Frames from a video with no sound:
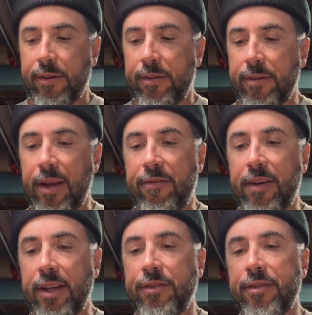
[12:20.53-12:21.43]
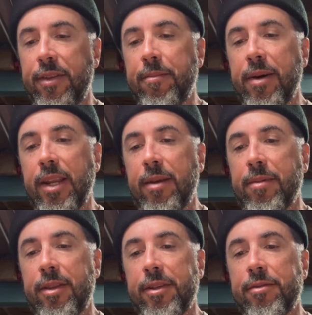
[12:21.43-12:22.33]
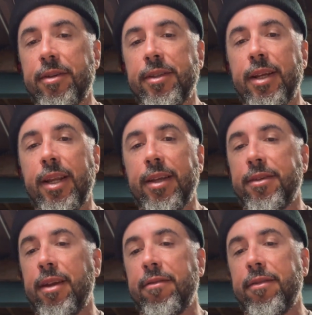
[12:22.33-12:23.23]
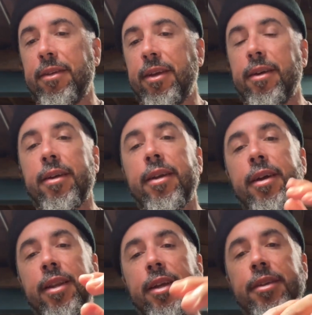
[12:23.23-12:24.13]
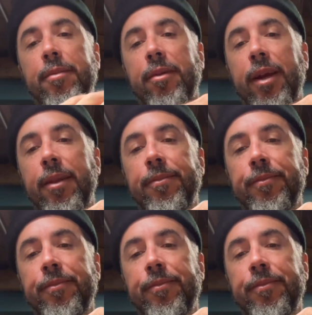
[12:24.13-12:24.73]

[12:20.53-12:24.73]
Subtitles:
Great vise for the money, but this Renzetti is definitely a nice upgrade.